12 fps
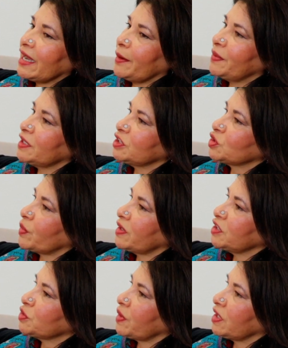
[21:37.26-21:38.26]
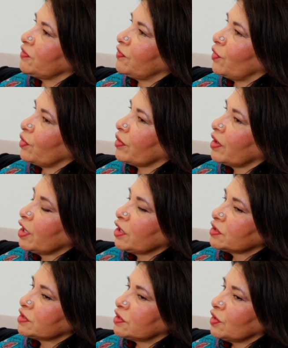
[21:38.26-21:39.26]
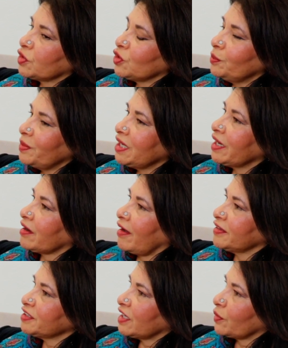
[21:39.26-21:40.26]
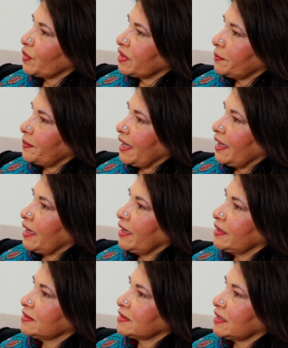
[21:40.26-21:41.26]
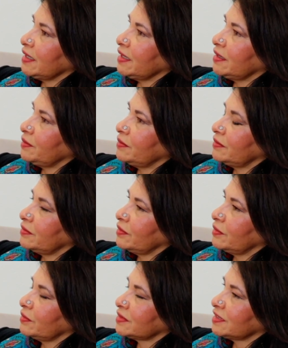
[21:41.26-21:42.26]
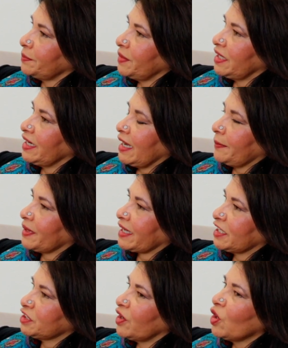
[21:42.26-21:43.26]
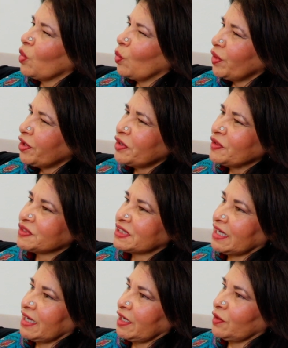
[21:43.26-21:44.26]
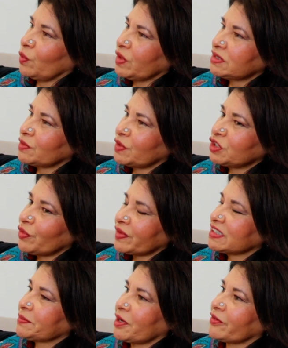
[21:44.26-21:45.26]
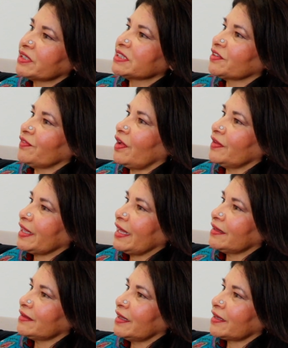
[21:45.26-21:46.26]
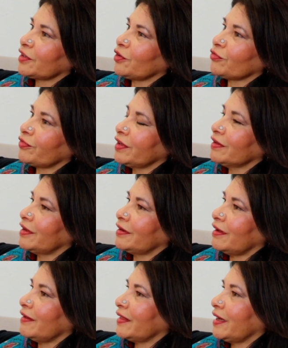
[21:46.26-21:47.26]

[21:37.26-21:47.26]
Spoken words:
to happen in 2024. So you being in contact with the banks and submitting application, what are you seeing? What's your experience of all that, like your feel on all